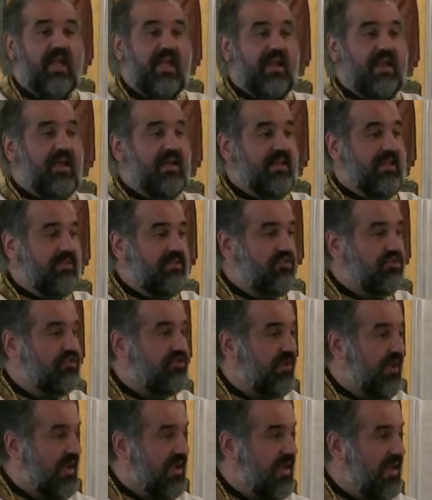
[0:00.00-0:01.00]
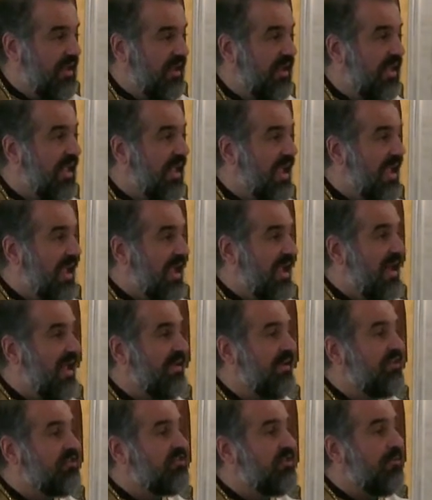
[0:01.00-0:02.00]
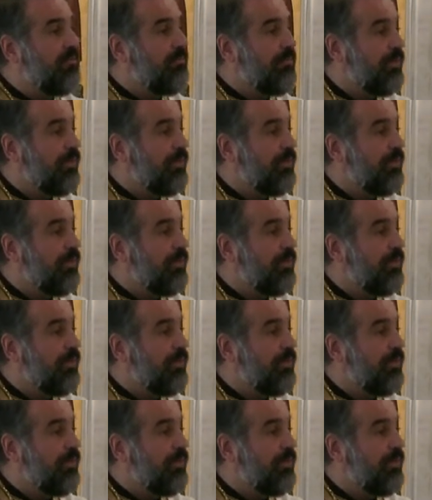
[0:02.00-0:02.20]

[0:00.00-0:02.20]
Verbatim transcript: and on his training and on his